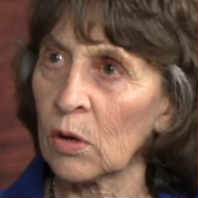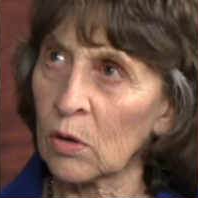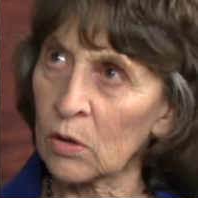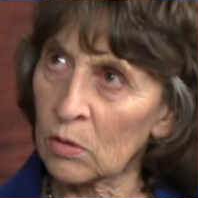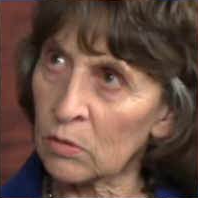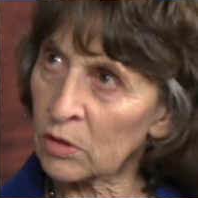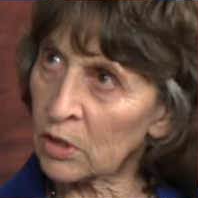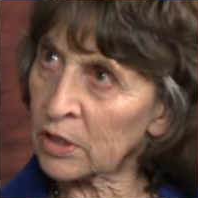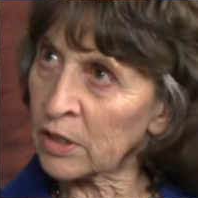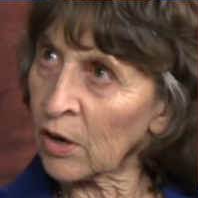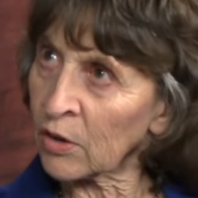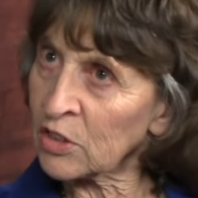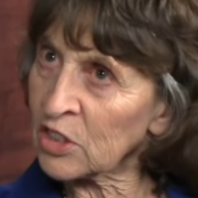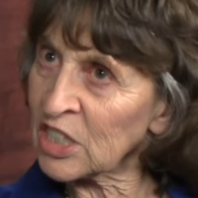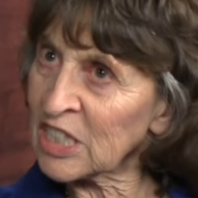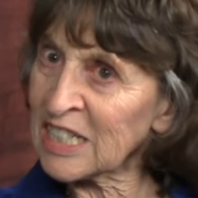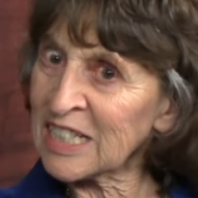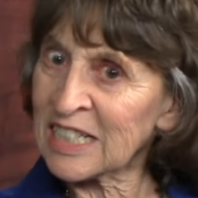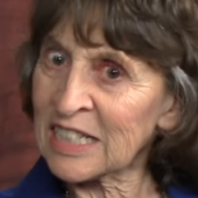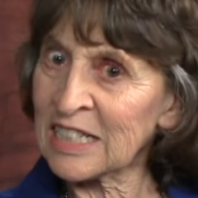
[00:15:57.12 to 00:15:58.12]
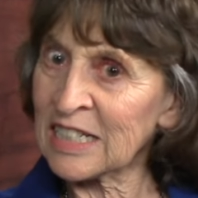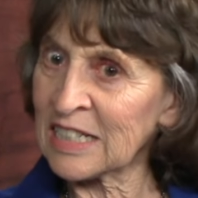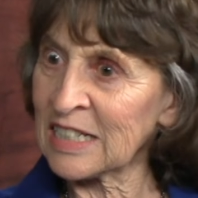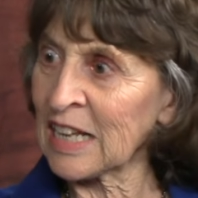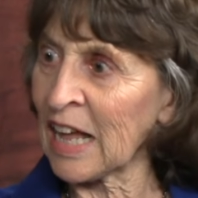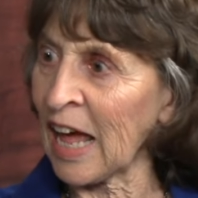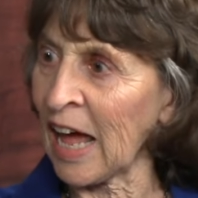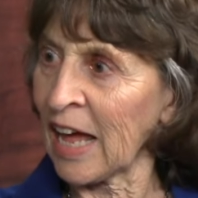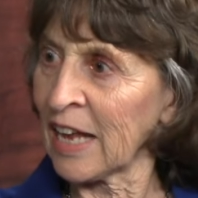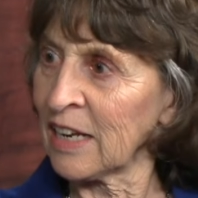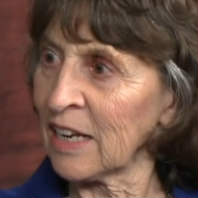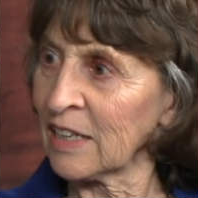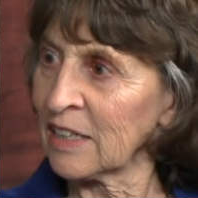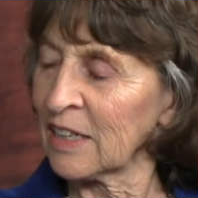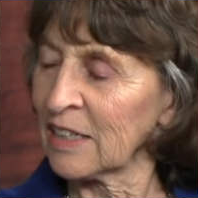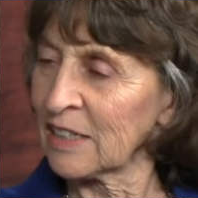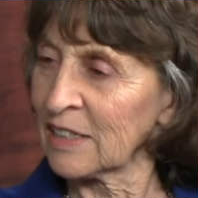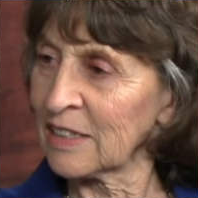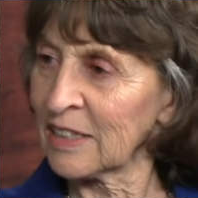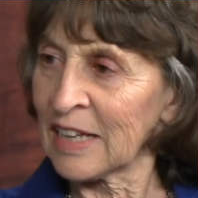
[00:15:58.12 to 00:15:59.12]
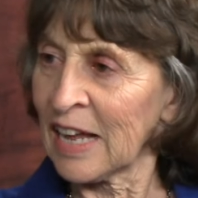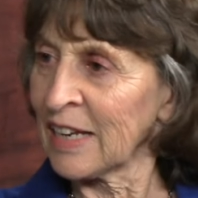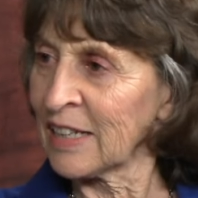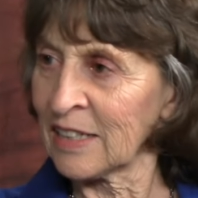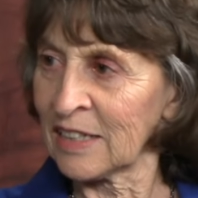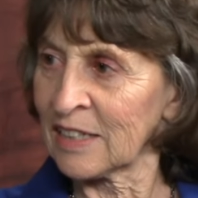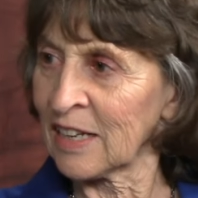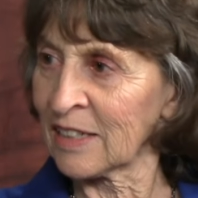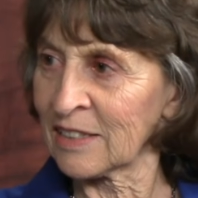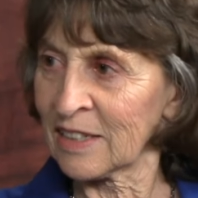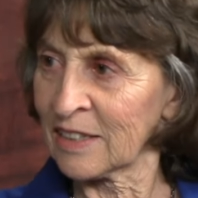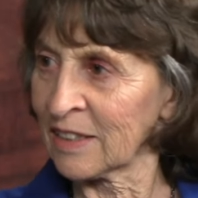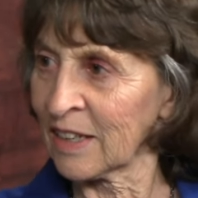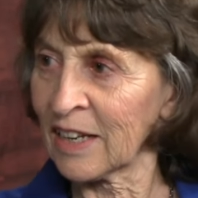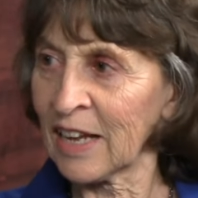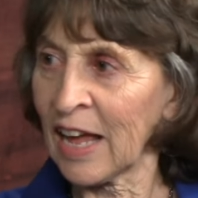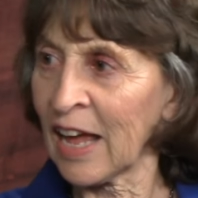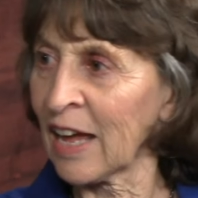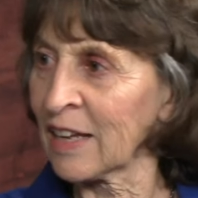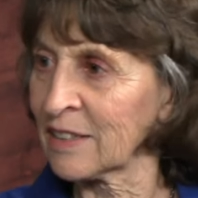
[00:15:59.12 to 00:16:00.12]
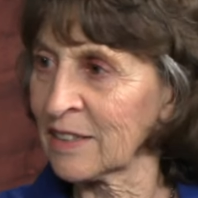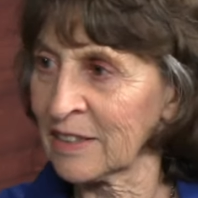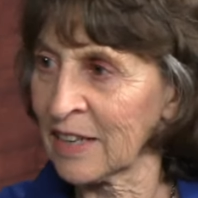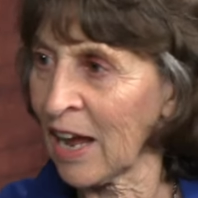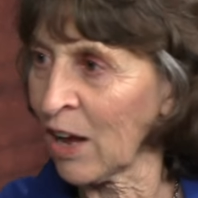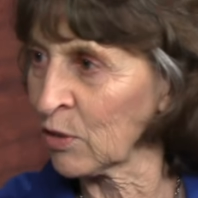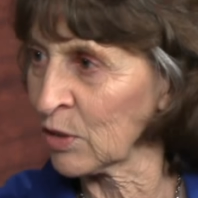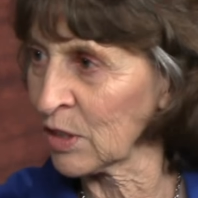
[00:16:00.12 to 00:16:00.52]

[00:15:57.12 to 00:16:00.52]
You know, Jesus said, Satan doesn't cast out